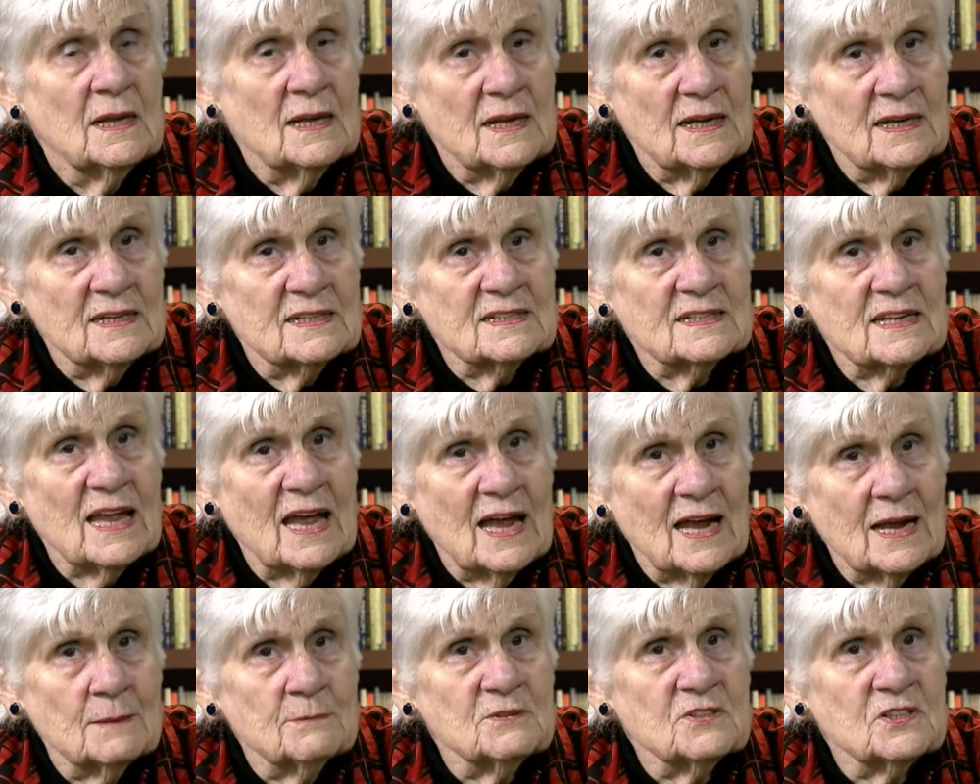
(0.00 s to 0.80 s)
It's
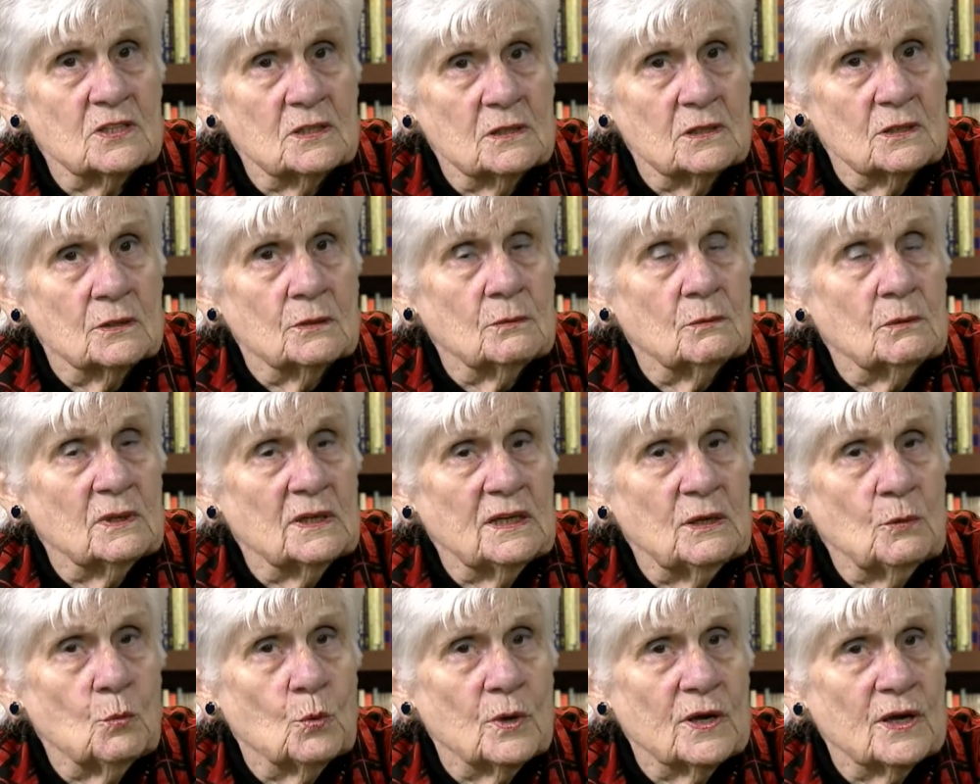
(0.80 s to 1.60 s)
absolutely
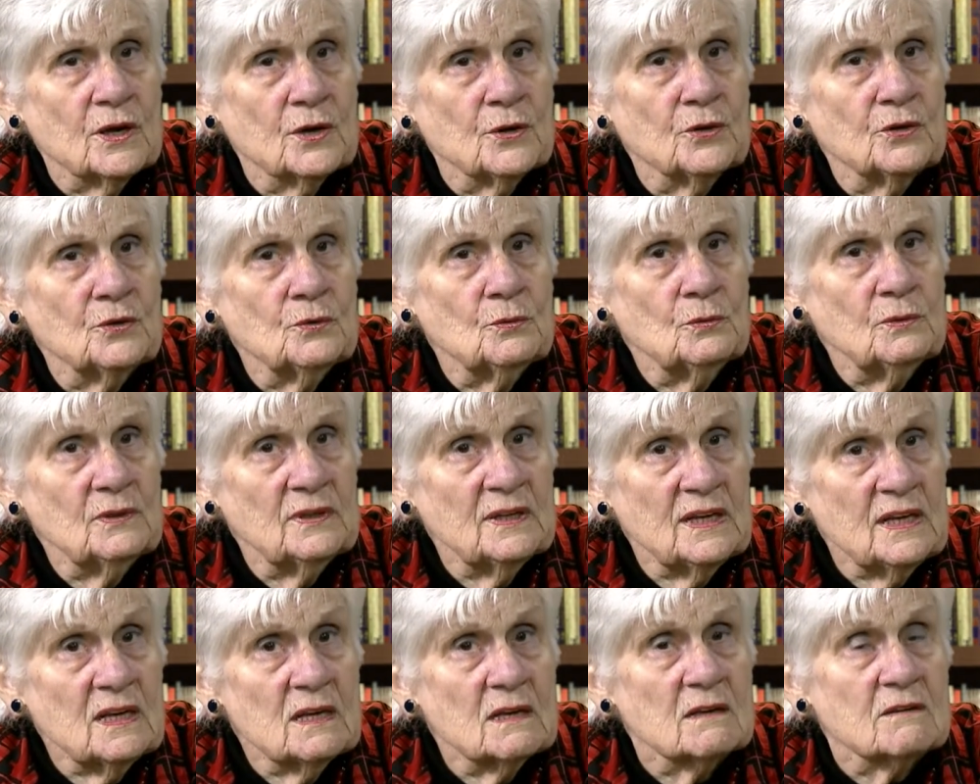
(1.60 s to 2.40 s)
where you
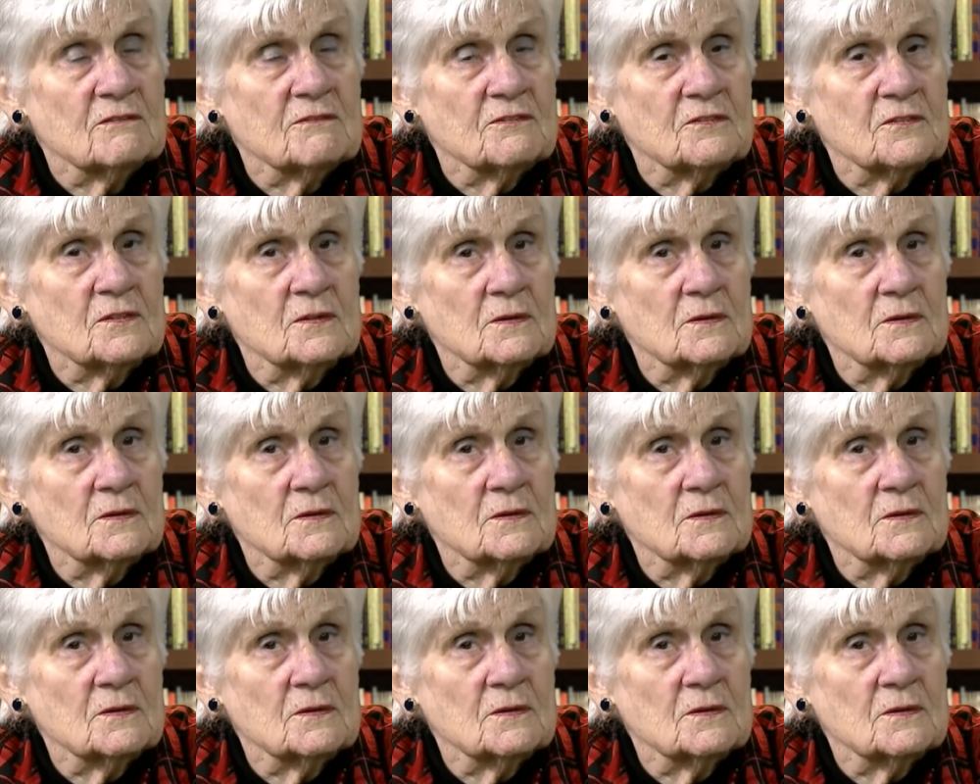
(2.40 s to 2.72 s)
live.